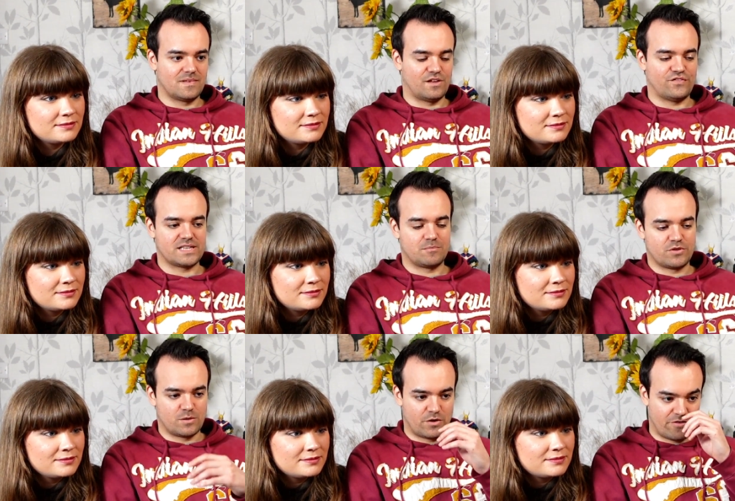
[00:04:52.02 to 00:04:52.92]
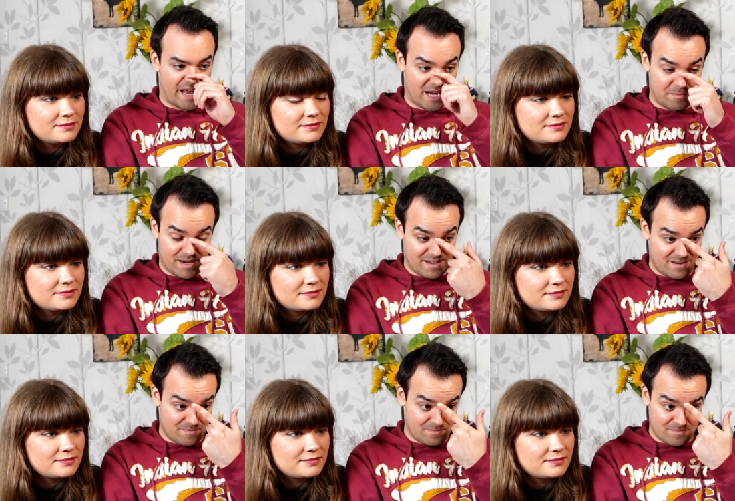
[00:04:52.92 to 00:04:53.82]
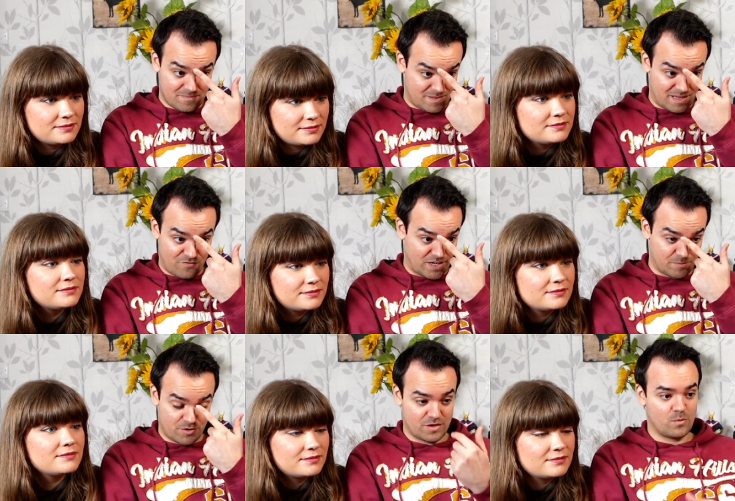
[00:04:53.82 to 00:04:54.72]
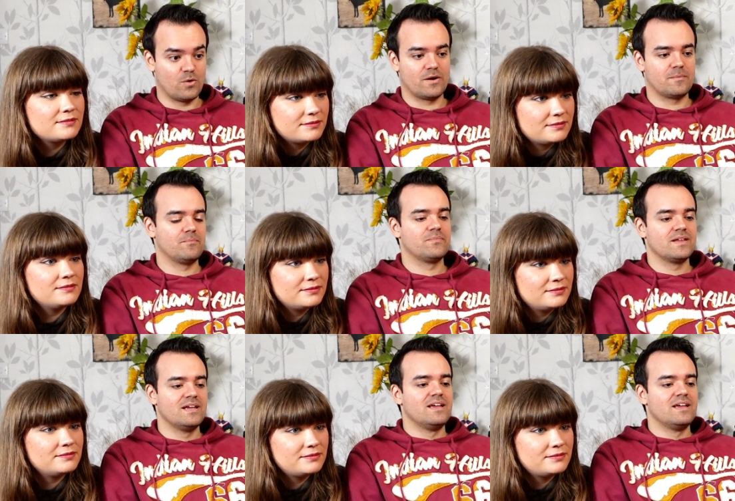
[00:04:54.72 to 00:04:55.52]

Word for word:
Speaker 1: The fight them that they're reanimated. The fight them during the war. Mm-hmm.